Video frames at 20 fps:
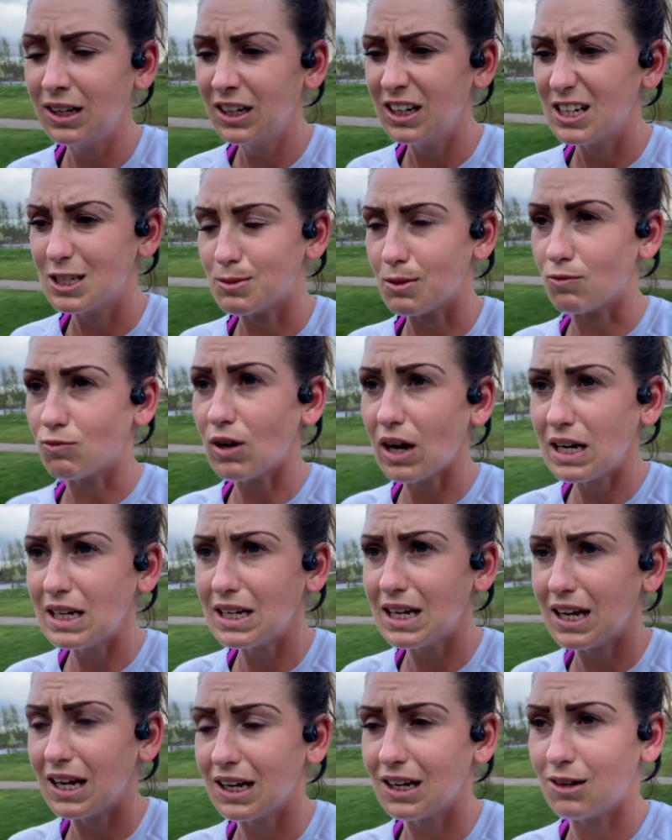It's been
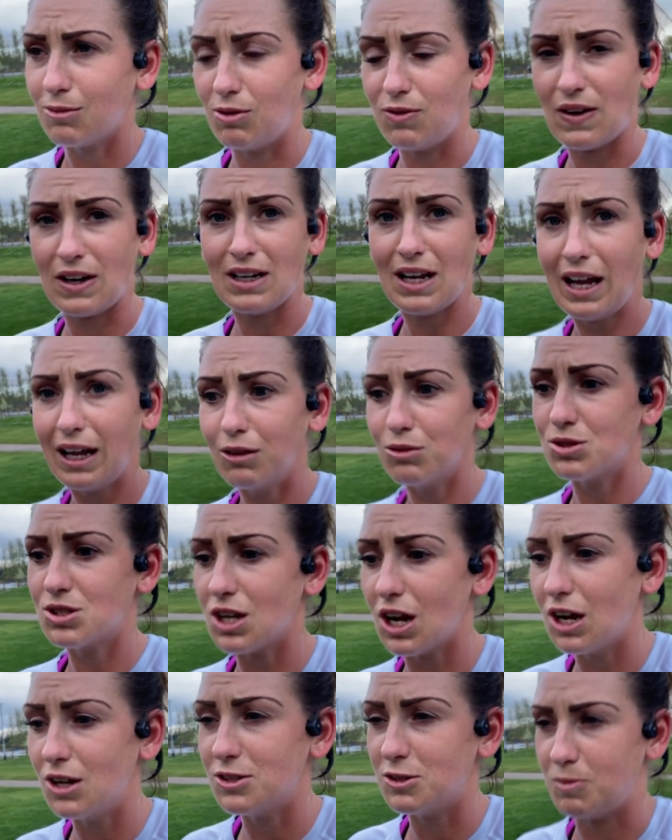raining, we've had
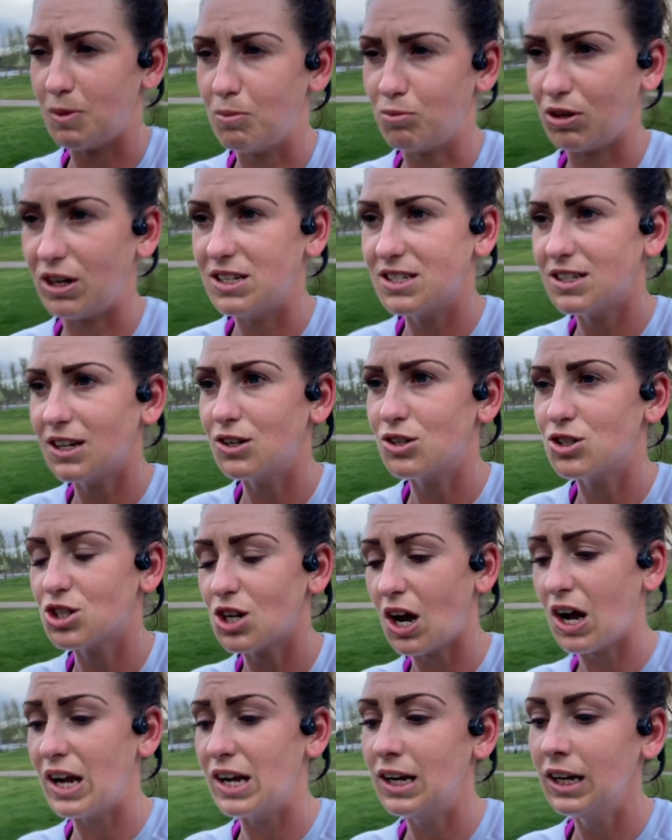hailstones, it's been bright
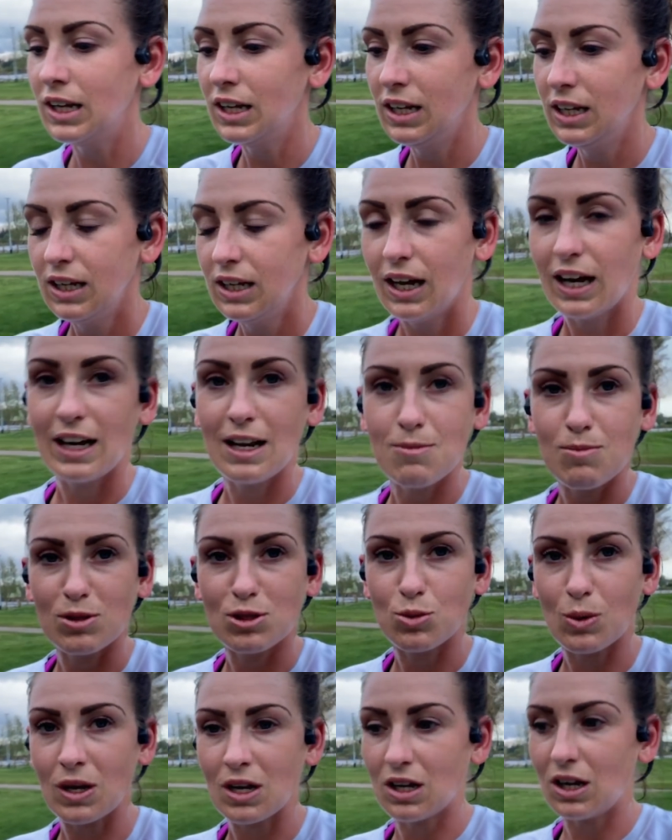sunshine, and in
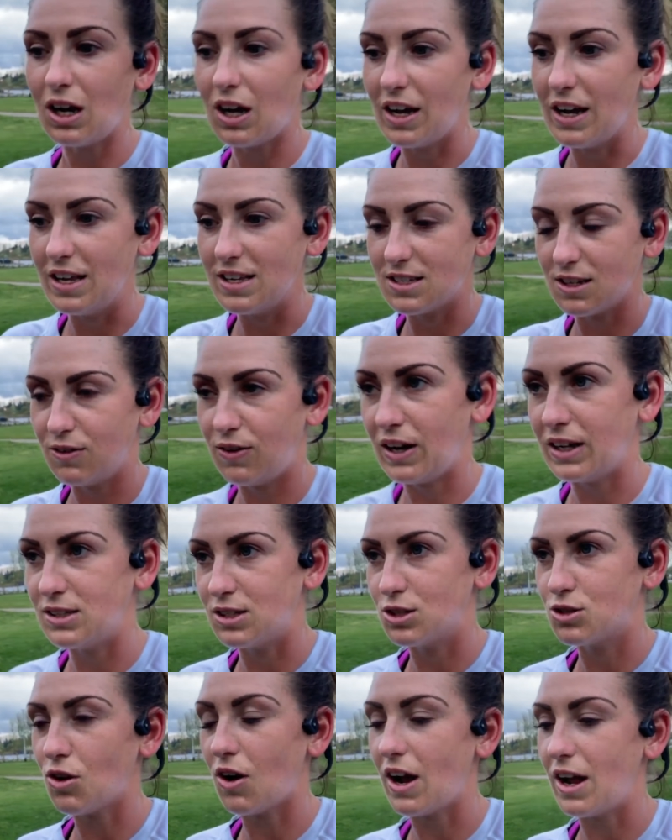between clients I've had to
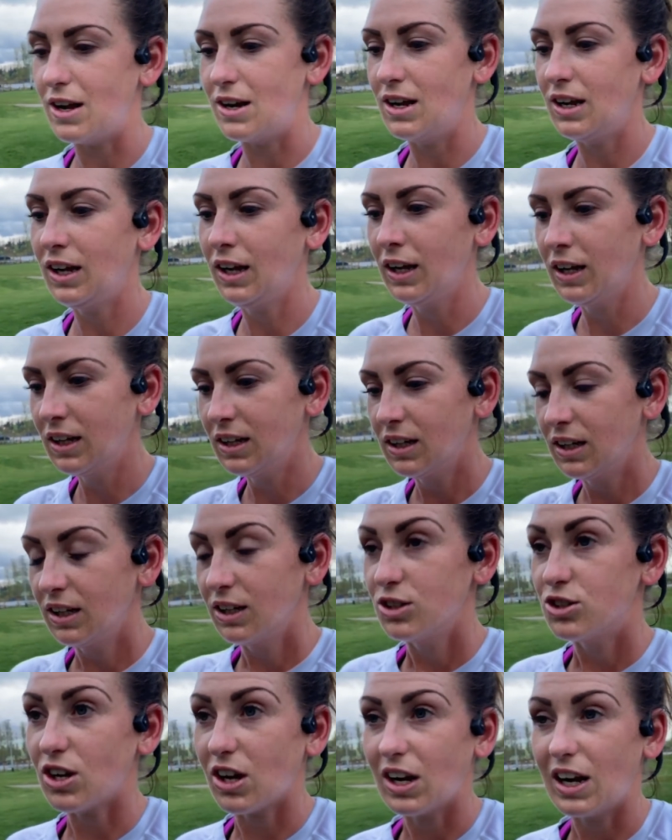try and
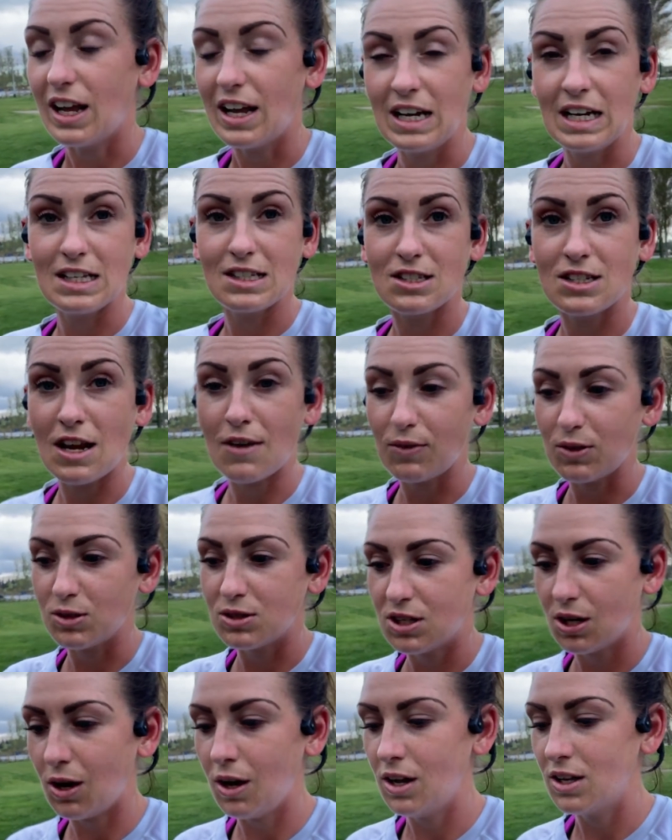juggle it, and it's never
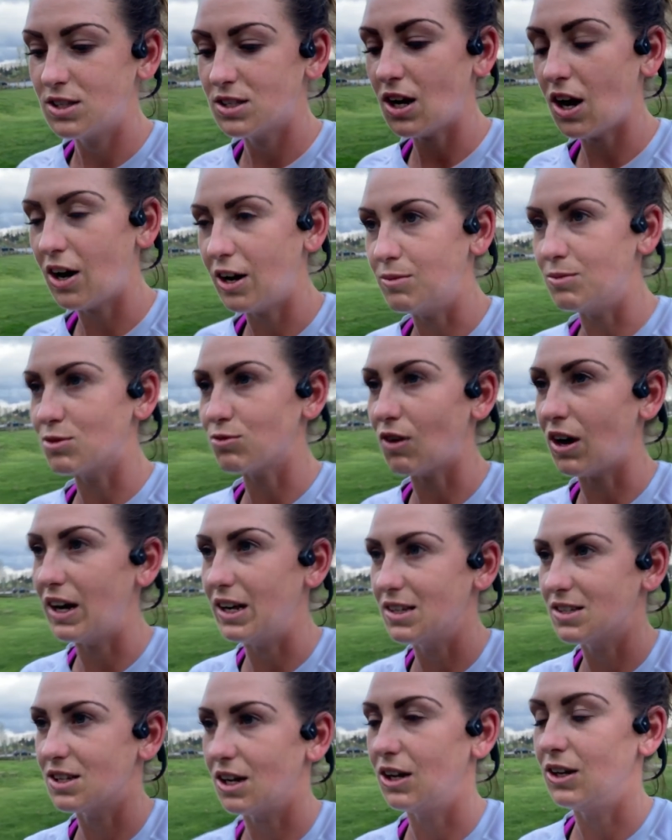timed right.
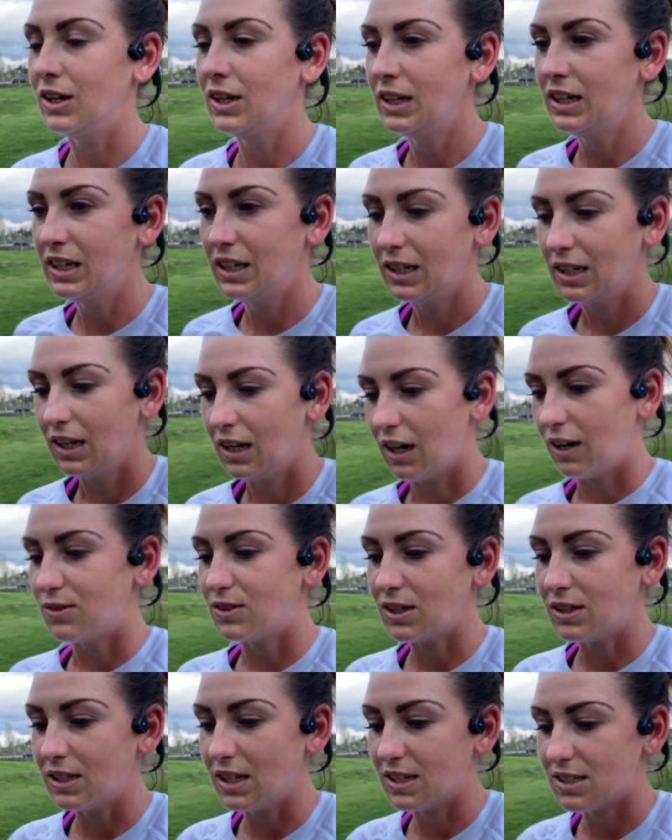So I've
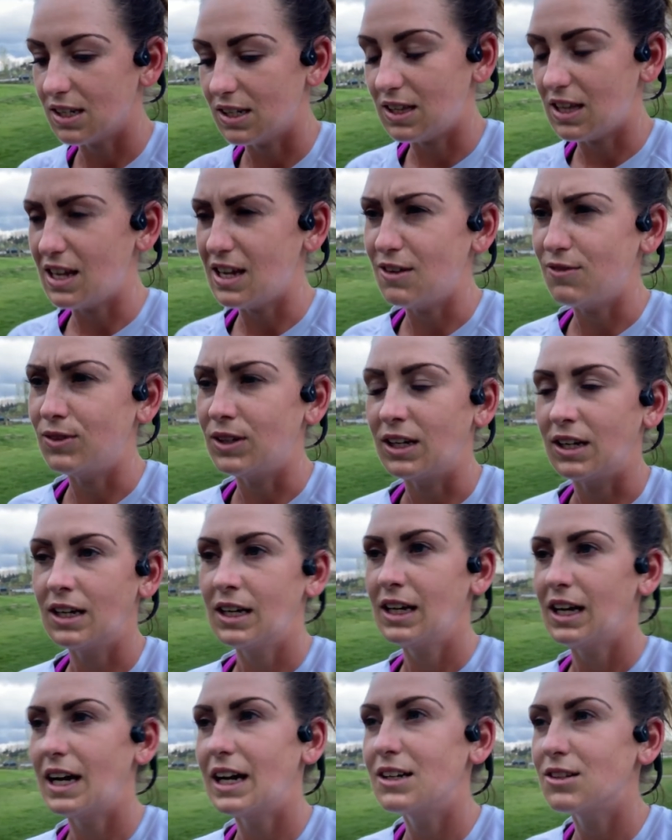done this in the evening,
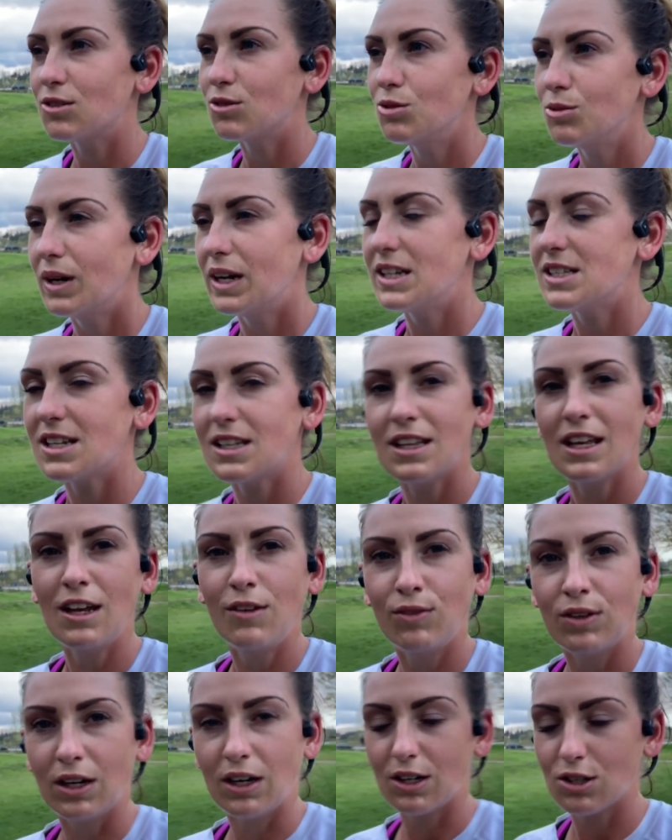and always in the
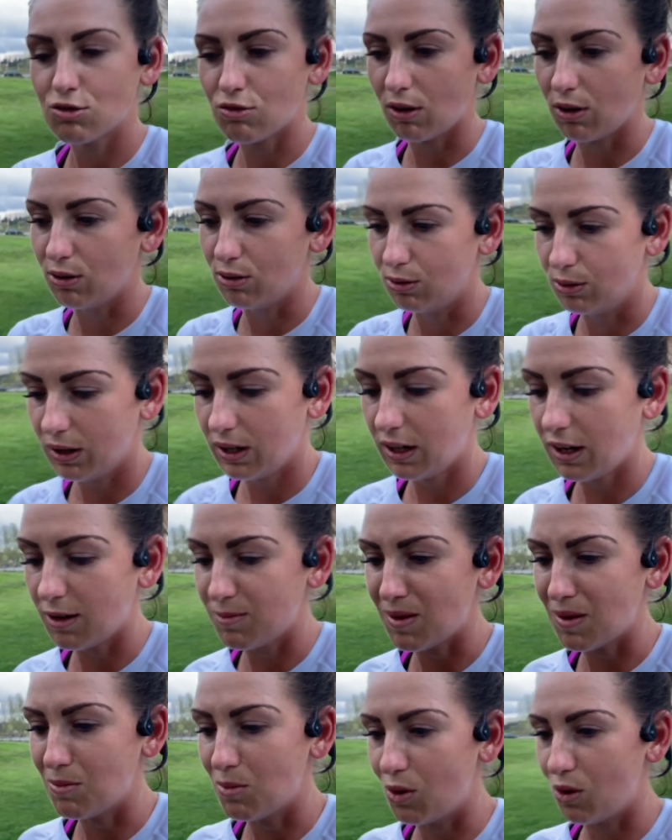evening I struggle a
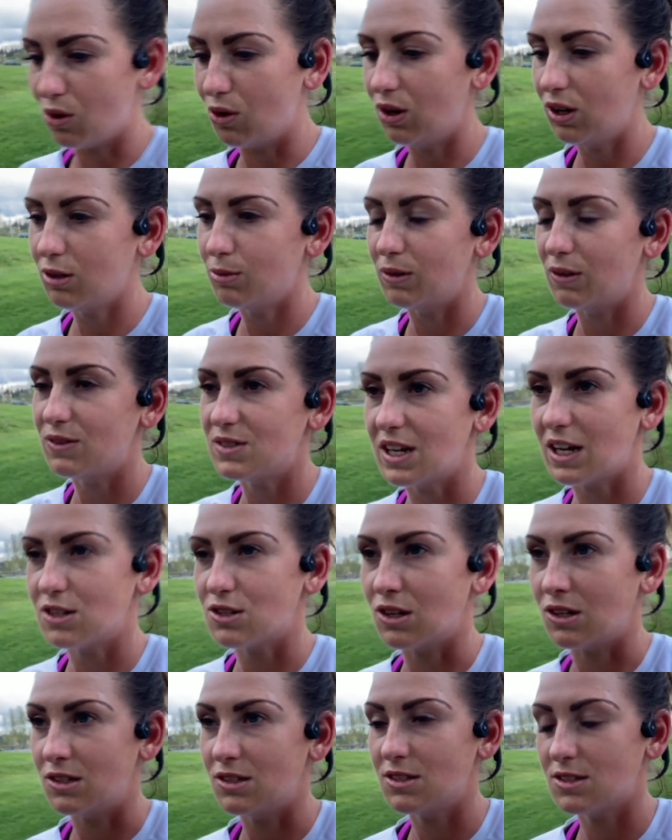bit more with
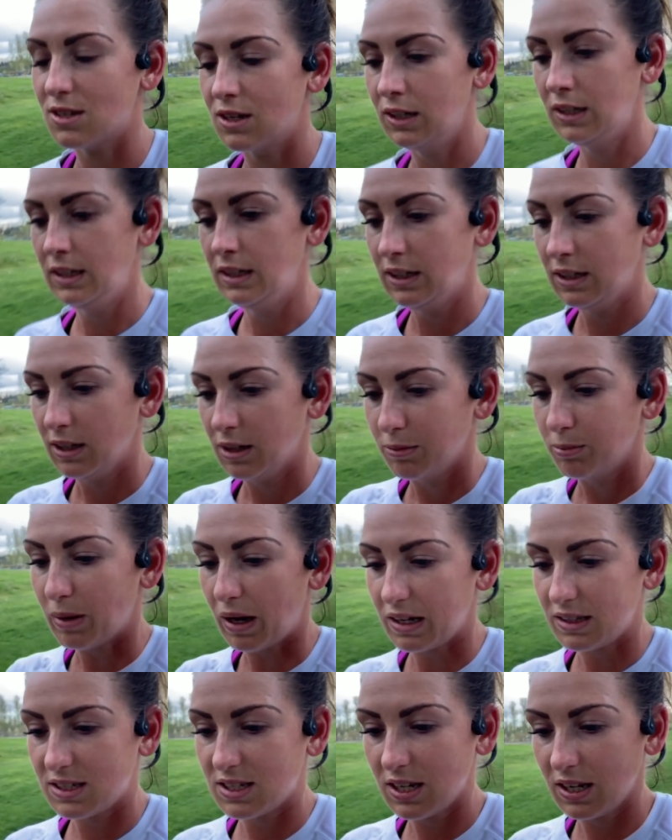sessions,
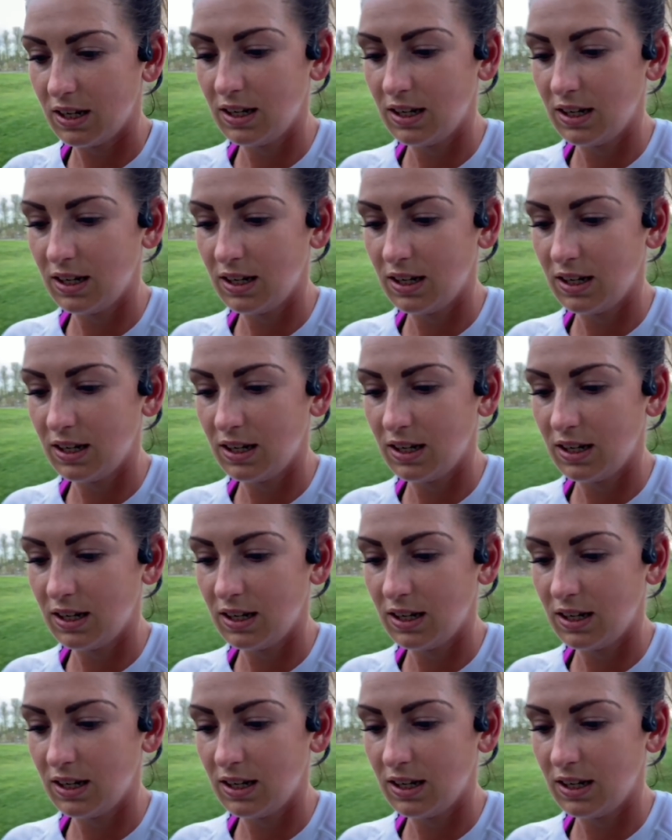but